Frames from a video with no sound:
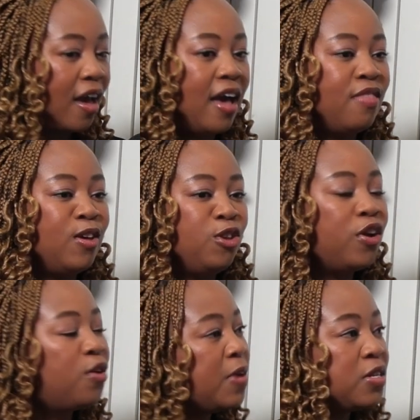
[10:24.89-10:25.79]
and then you
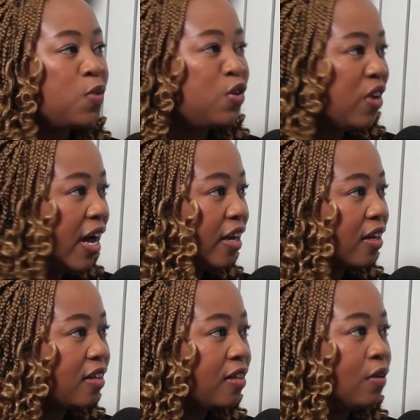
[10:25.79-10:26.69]
can rest when you're
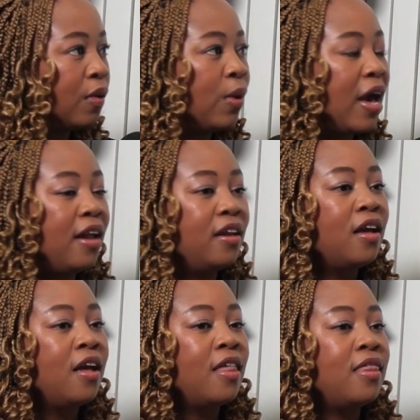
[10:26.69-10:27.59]
done, and
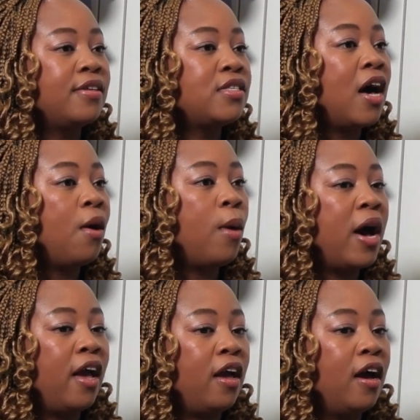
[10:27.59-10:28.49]
that's how
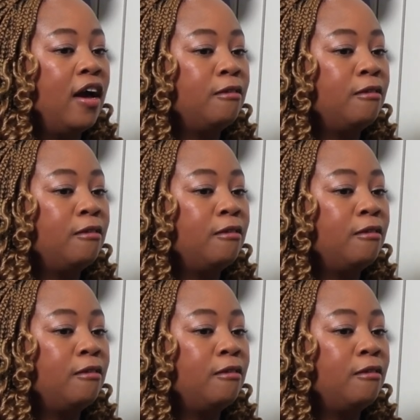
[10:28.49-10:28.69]
I